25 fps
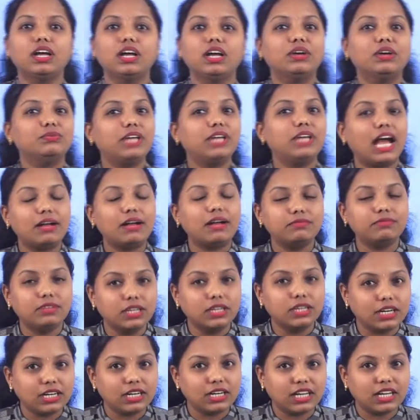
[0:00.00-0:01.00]
we have
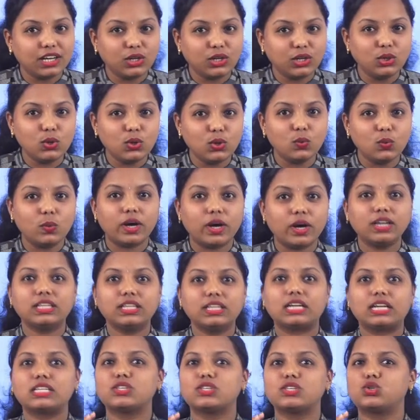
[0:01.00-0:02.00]
learnt a new word,
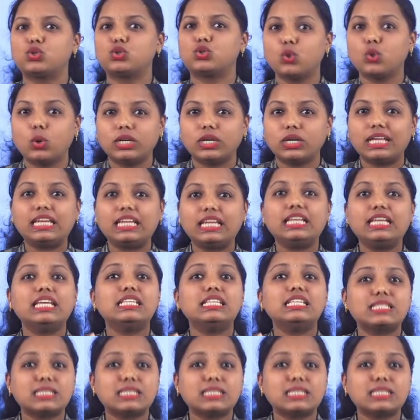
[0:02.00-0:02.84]
that is totally,